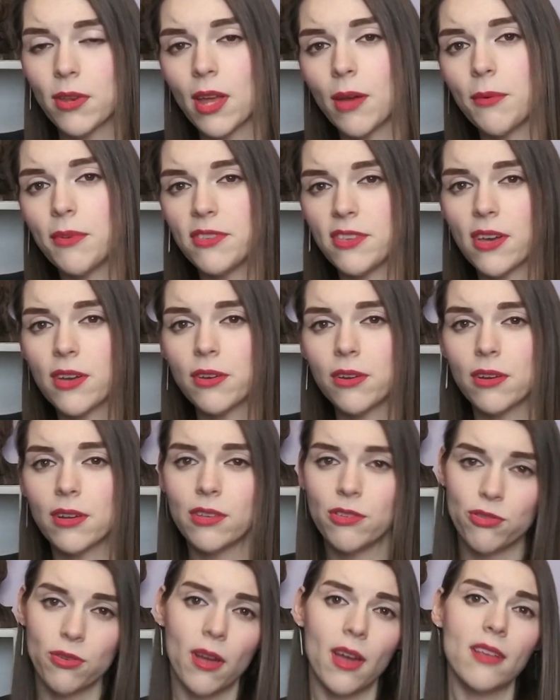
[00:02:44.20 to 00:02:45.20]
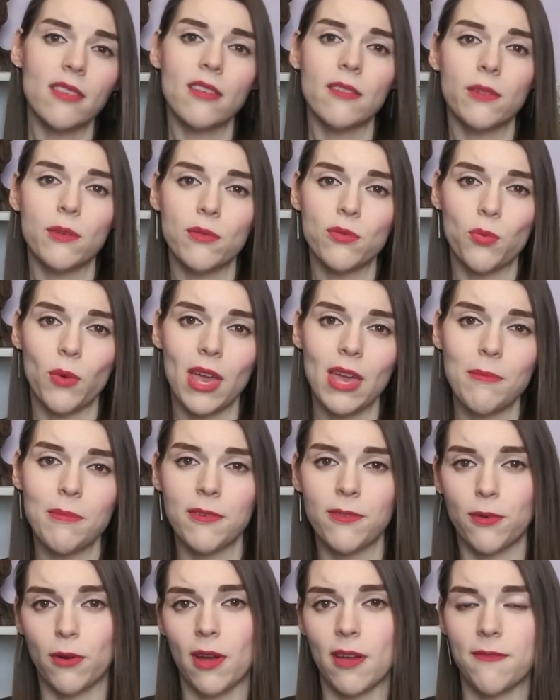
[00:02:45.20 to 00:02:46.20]
i was younger and trying to lose weight
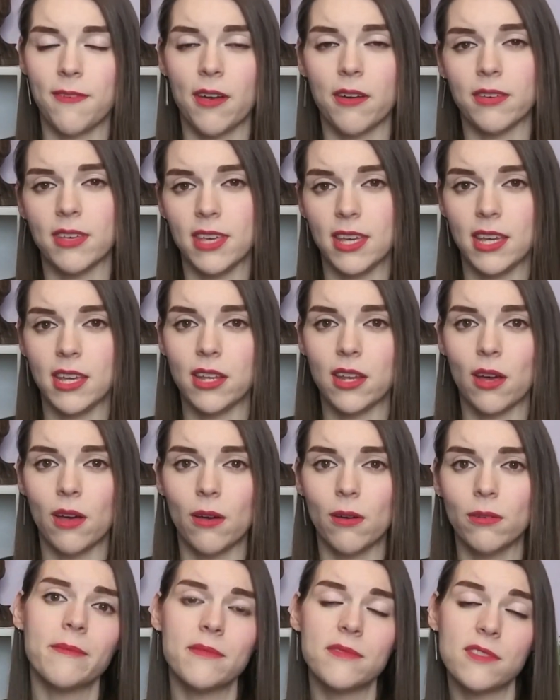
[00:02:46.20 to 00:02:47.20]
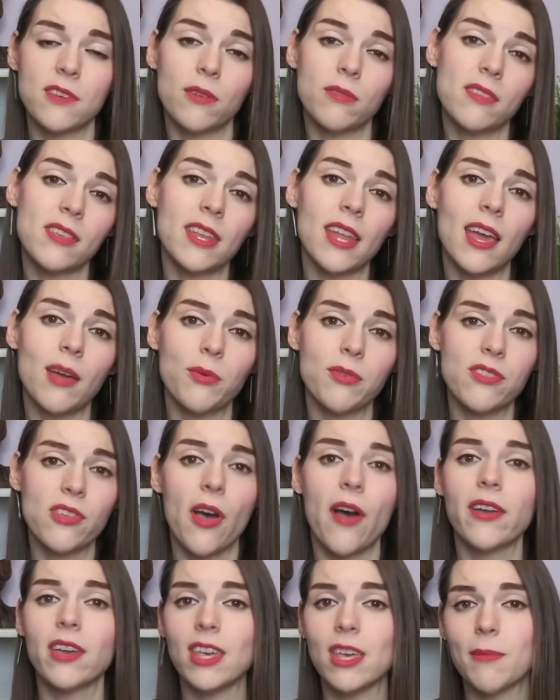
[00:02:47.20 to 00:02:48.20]
before i found keto so today we're
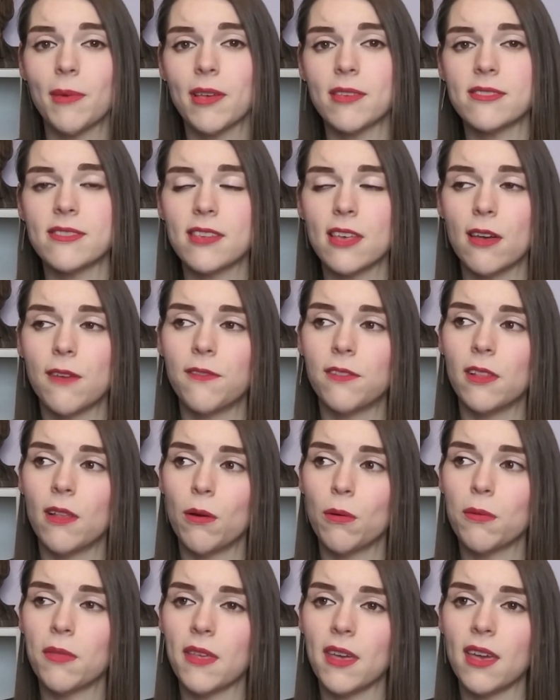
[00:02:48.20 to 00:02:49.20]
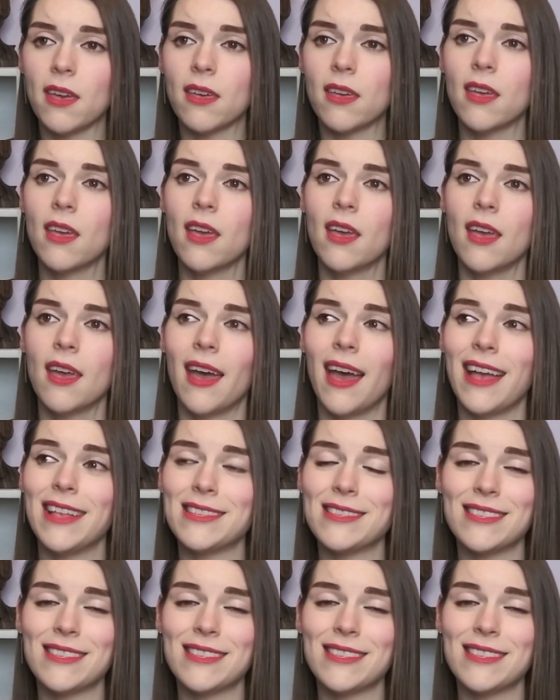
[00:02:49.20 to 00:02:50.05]
talking about self-loathing and